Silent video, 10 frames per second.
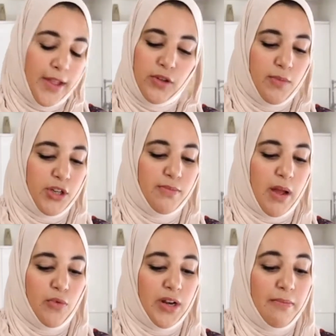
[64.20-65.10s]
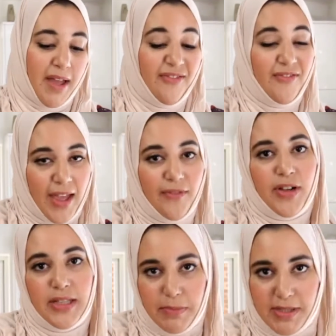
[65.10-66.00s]
too much Ma'amoul, and my
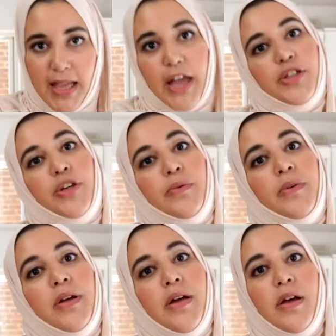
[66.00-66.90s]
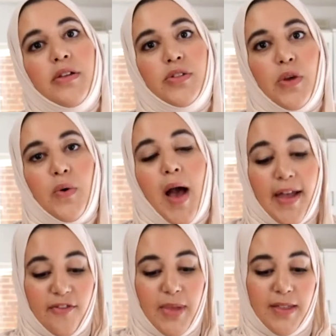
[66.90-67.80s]
favorite is pistachio. So
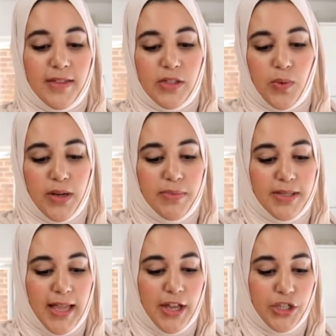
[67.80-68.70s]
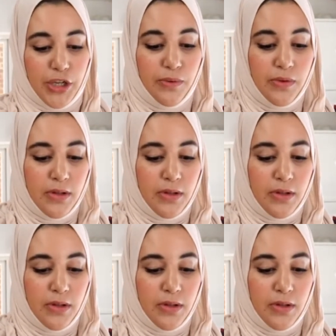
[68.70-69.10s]
I've made this one pistachio.